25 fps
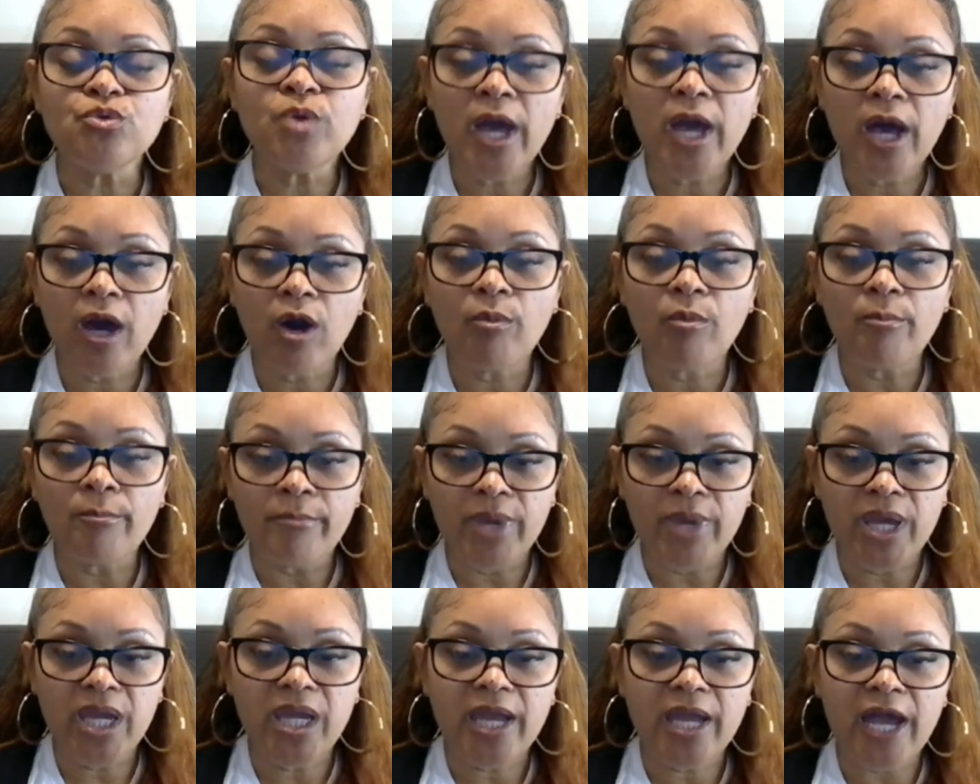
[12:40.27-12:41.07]
you
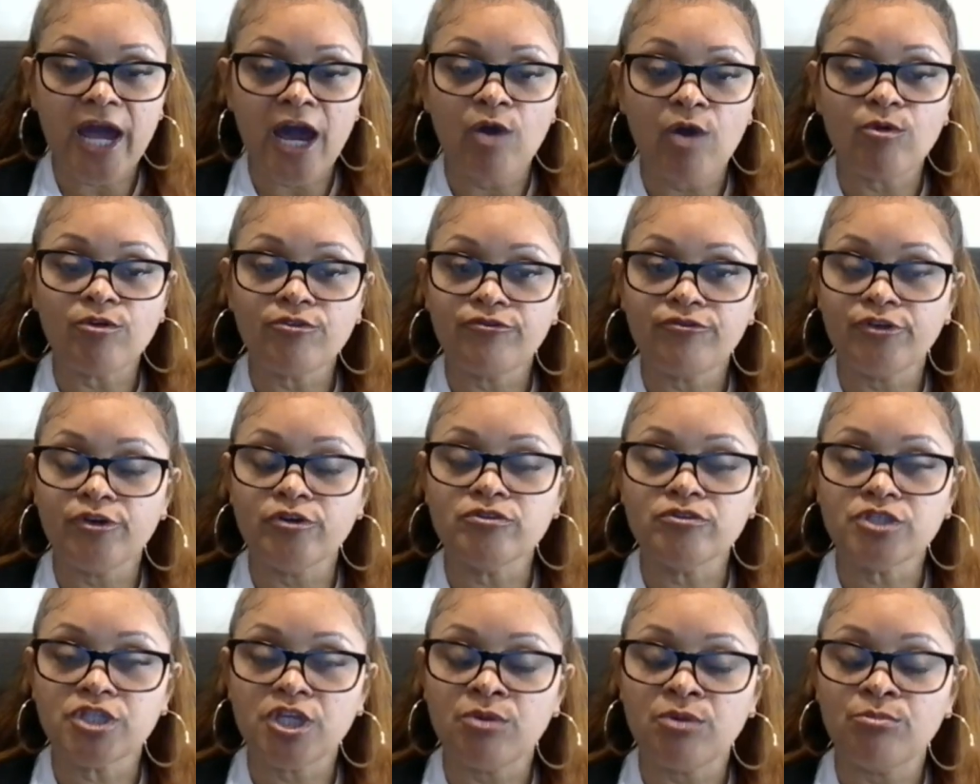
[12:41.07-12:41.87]
helped make
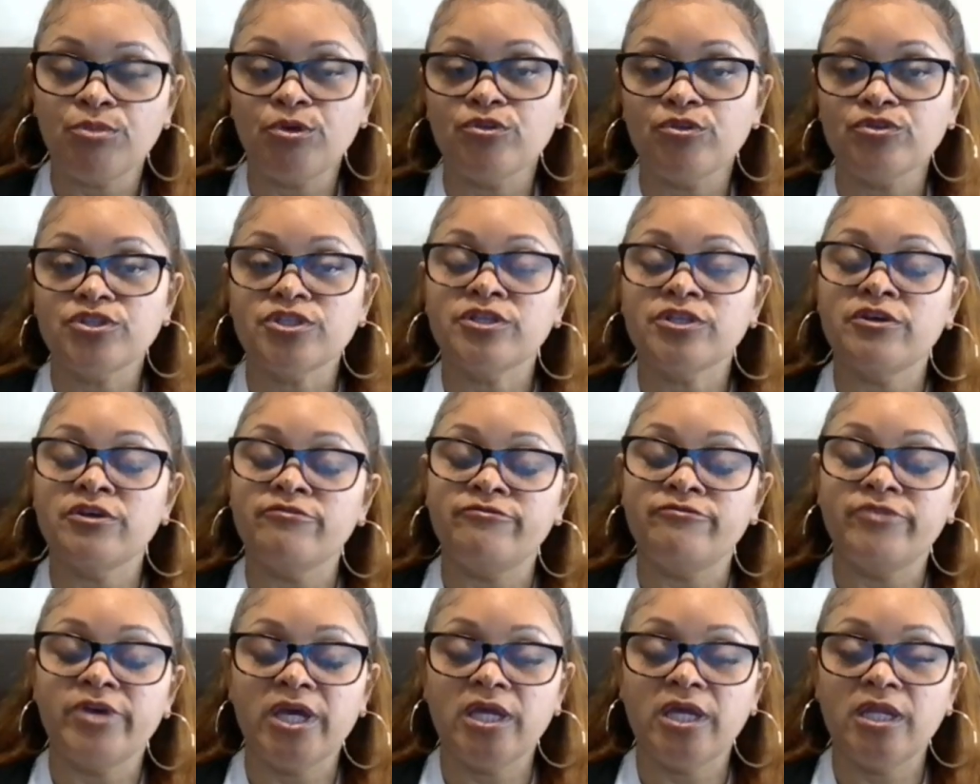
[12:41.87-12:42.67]
our first
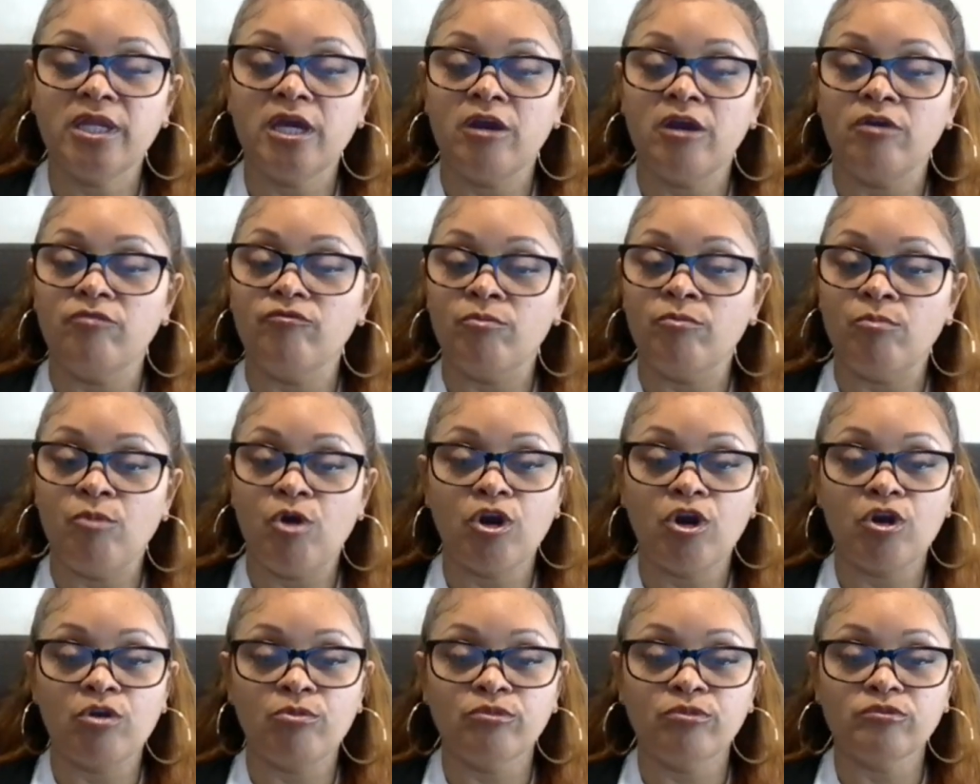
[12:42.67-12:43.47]
in-person event
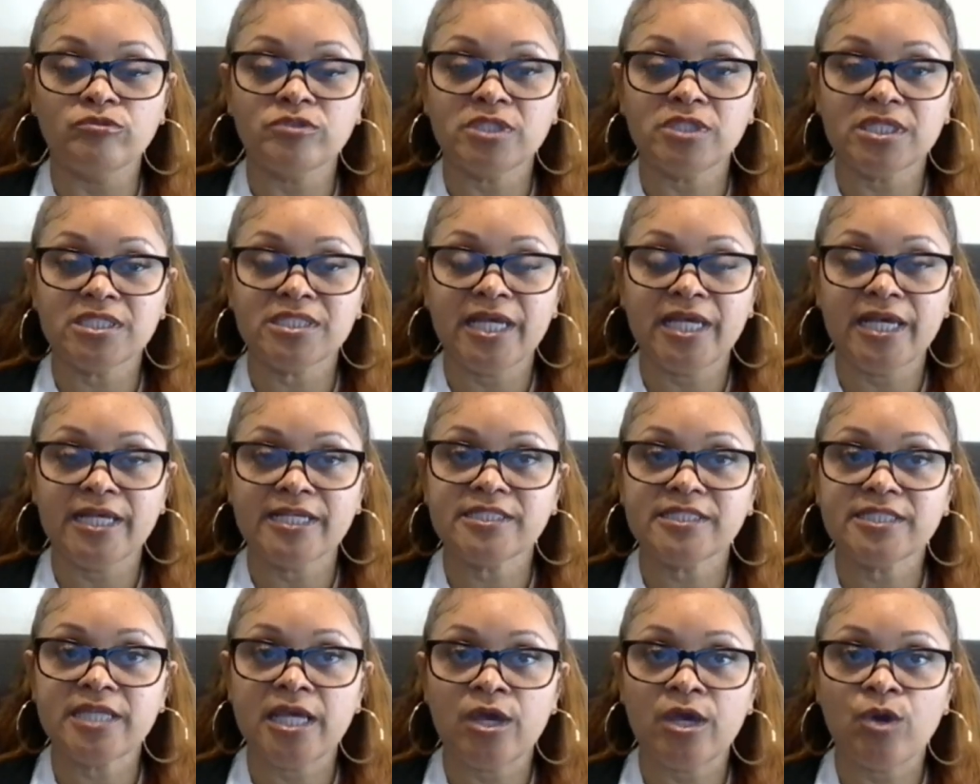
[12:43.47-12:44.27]
a remarkable
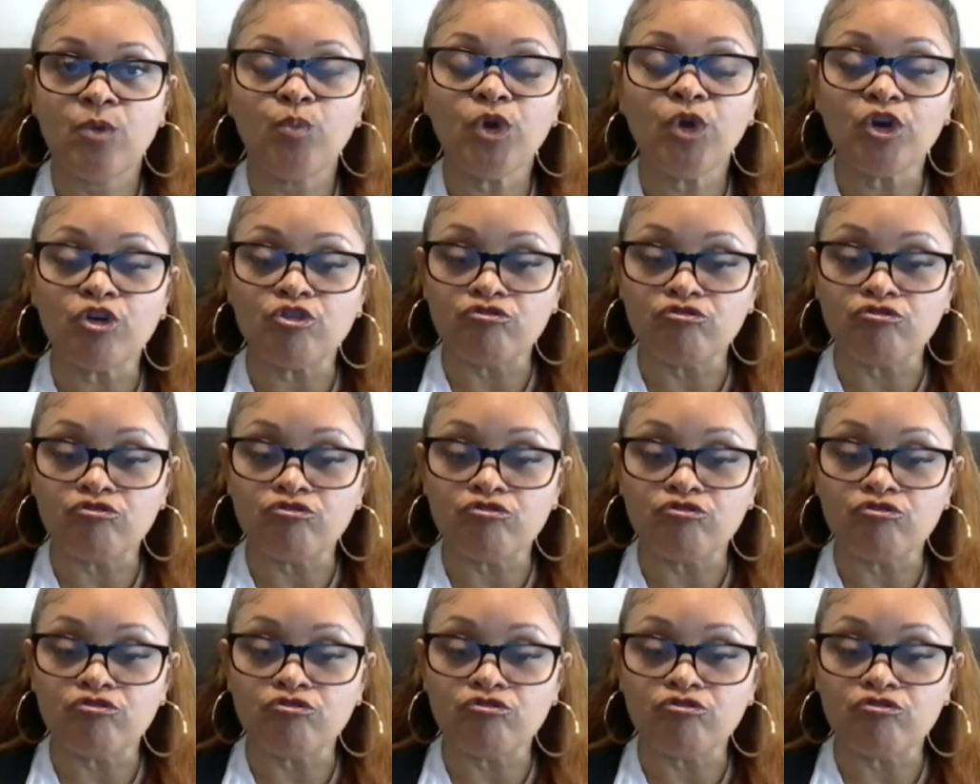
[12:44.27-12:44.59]
success.